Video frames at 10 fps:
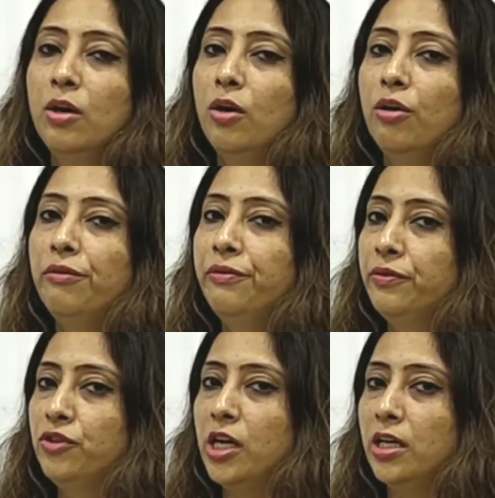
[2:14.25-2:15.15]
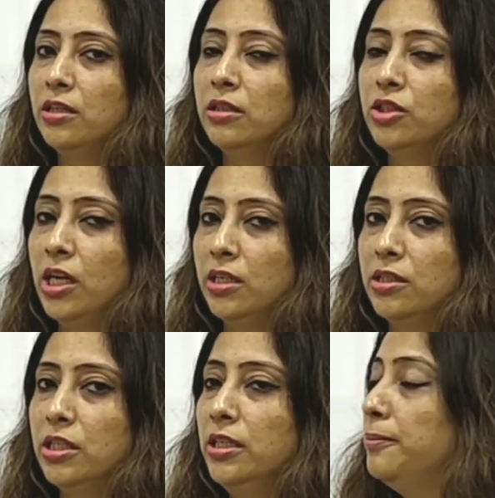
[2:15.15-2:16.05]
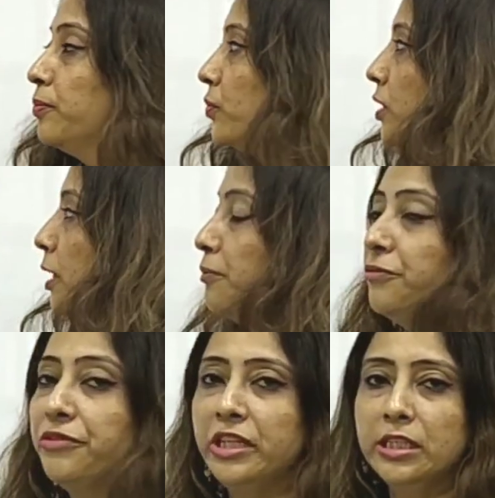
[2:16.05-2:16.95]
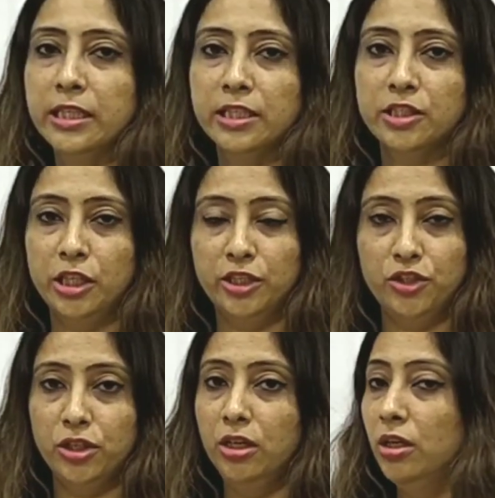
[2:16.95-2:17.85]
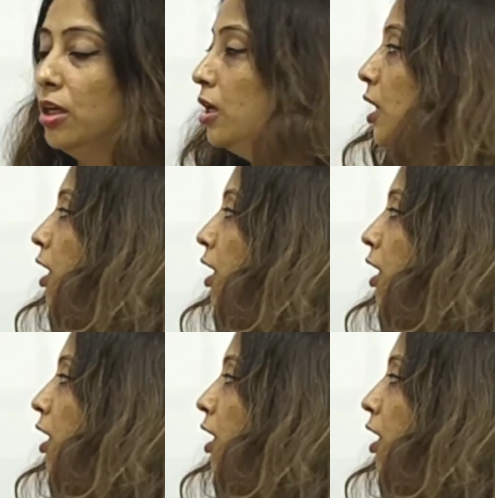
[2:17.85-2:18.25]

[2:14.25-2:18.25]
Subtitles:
of charging them fees, etc.